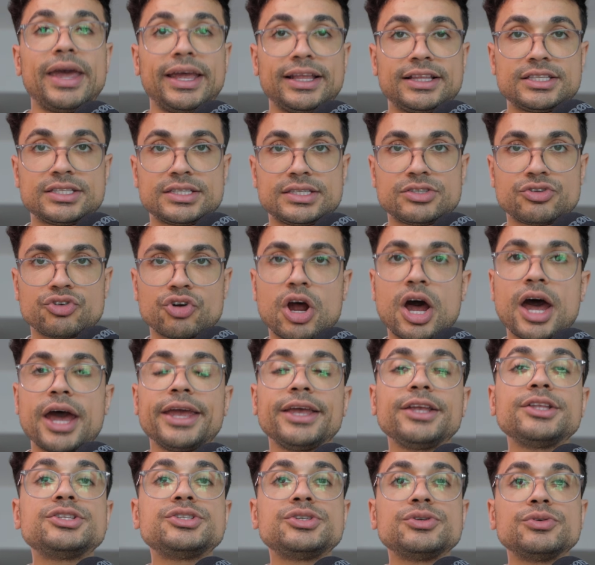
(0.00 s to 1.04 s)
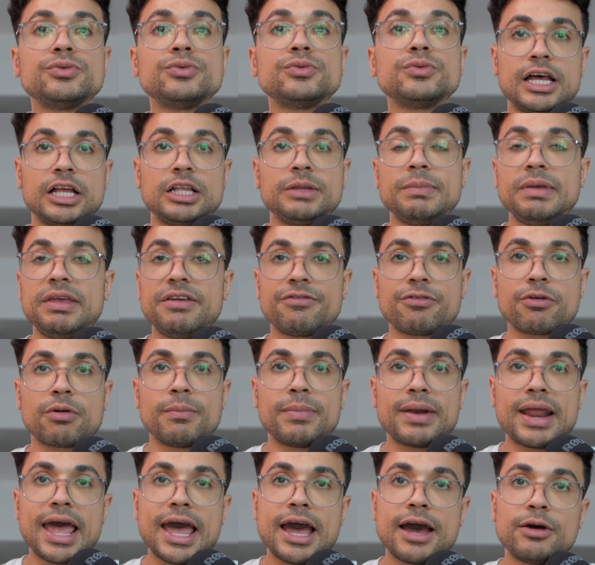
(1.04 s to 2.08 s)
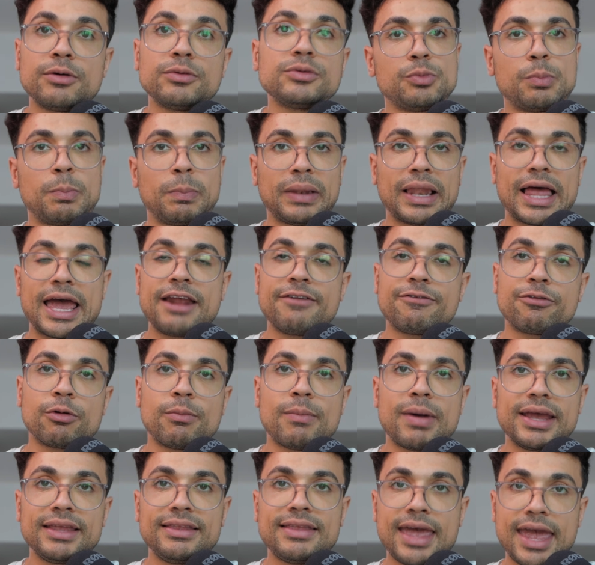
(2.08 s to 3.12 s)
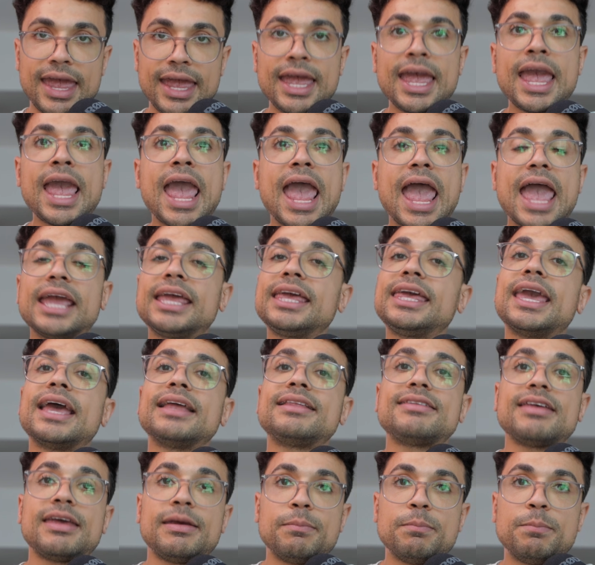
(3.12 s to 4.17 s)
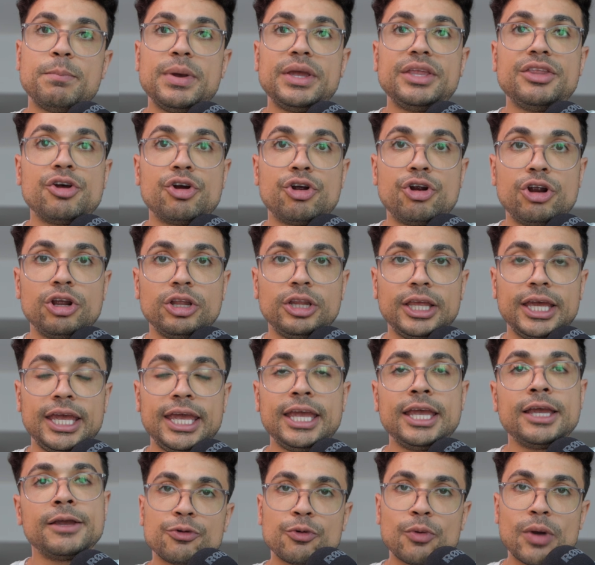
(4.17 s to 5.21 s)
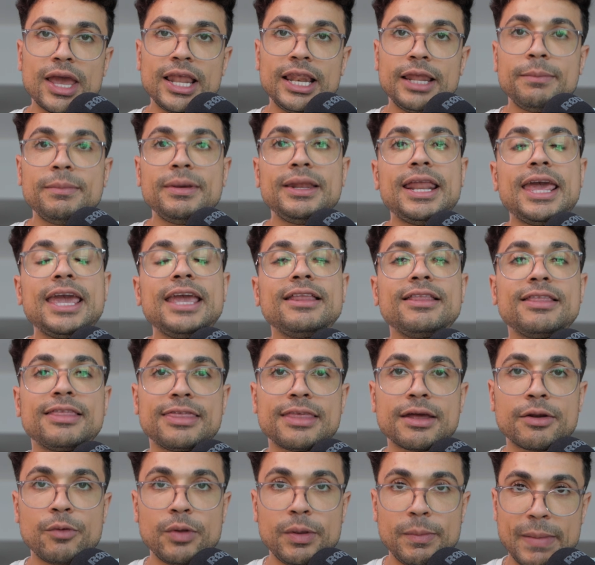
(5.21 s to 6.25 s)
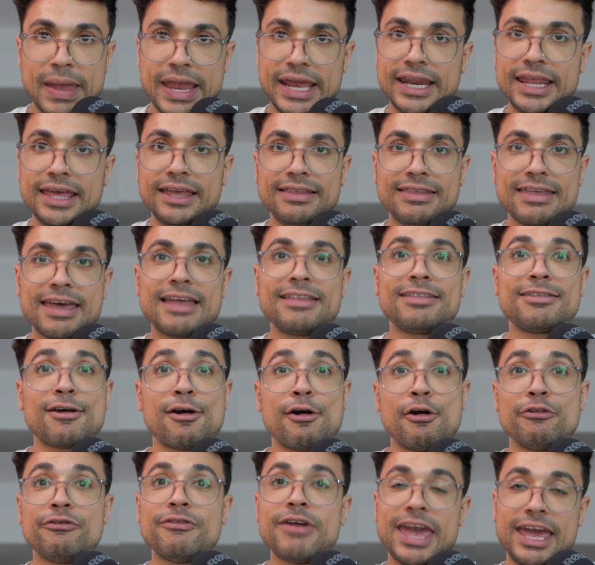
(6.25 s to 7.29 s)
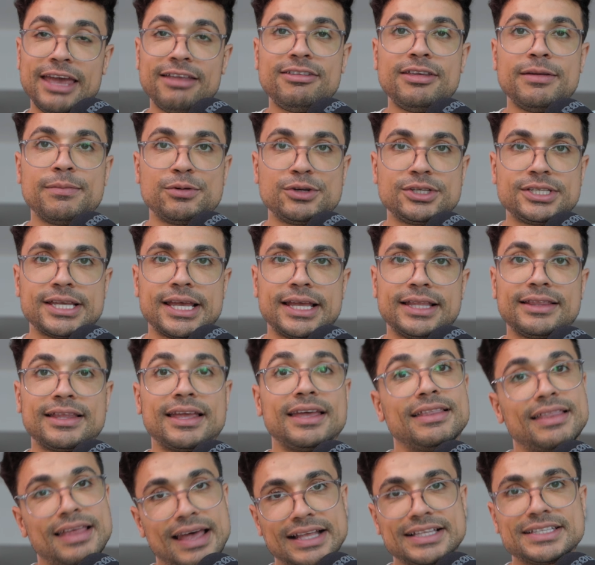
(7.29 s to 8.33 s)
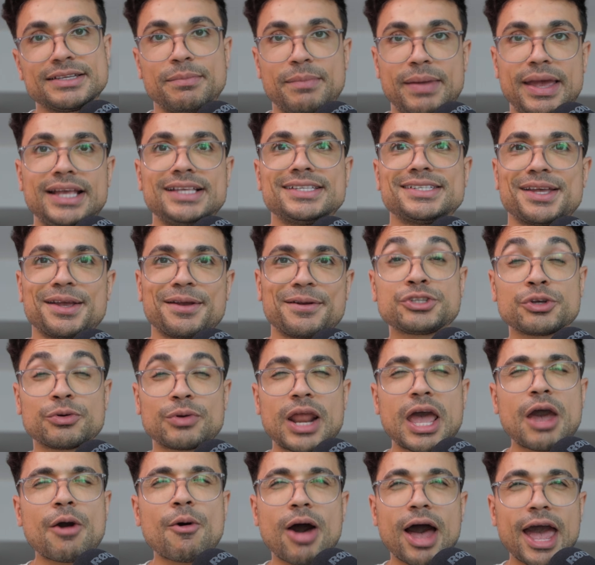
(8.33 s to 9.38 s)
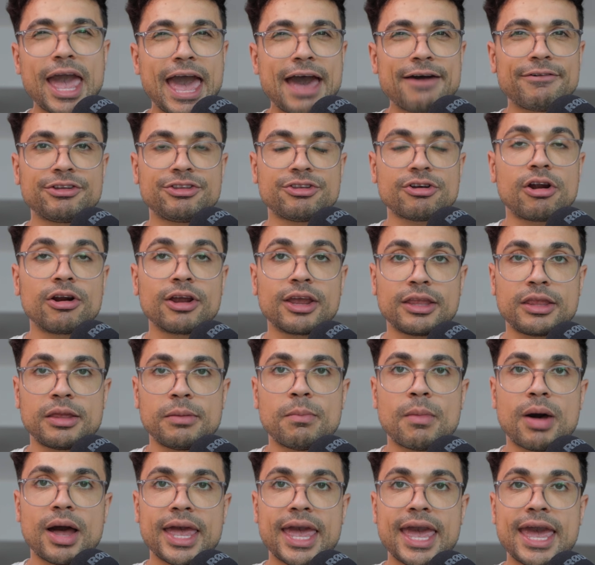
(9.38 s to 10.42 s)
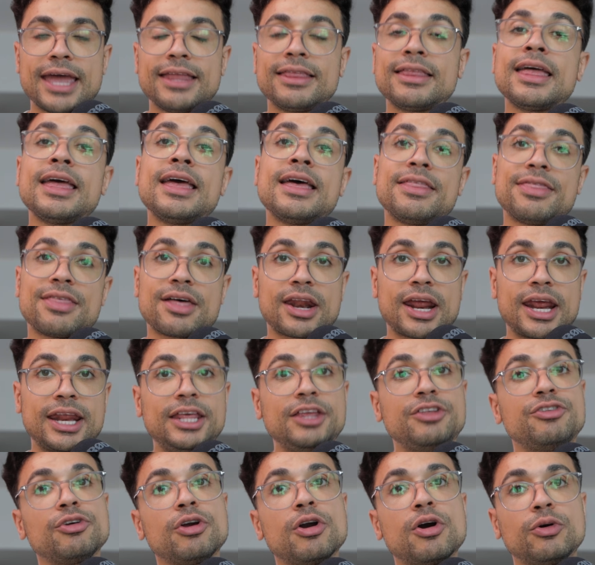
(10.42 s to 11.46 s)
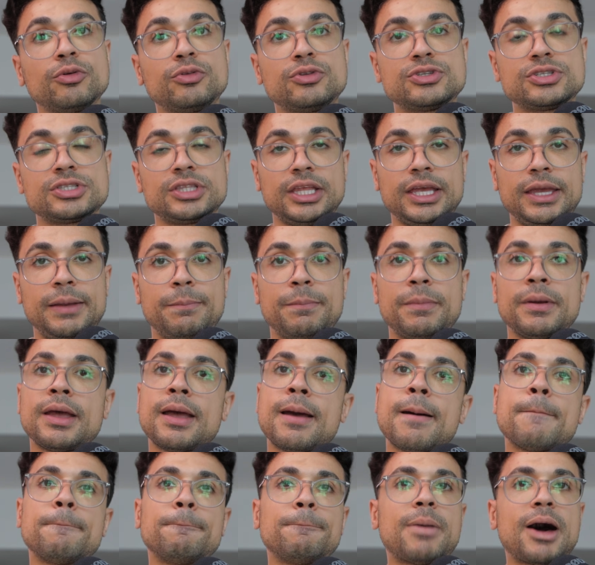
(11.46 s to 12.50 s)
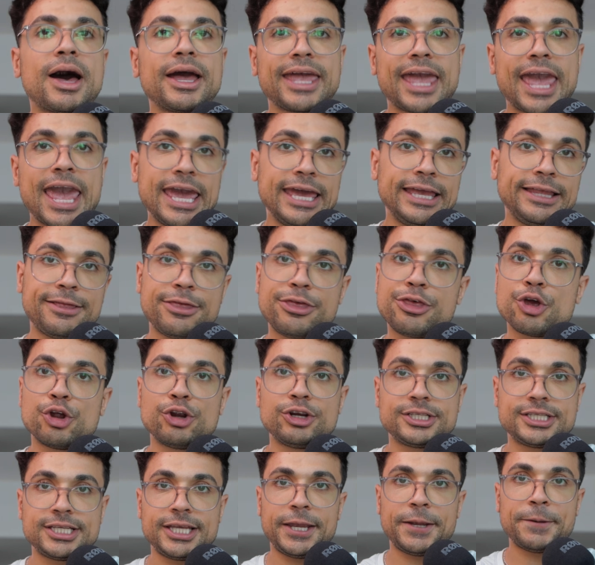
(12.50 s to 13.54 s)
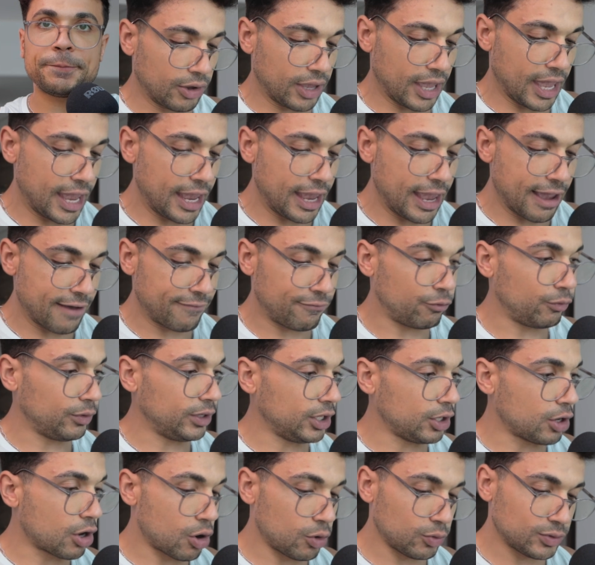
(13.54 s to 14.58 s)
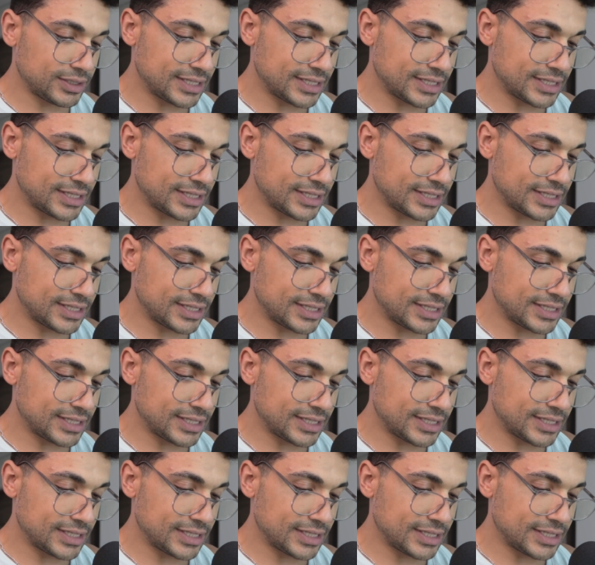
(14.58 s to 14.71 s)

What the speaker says: it's trying to tell me from now to plan for my day and get in bed early to eliminate the remaining debt of 80%. That's amazing. So now I have a target in my head that I need to go to sleep by 8:30. Okay, if we go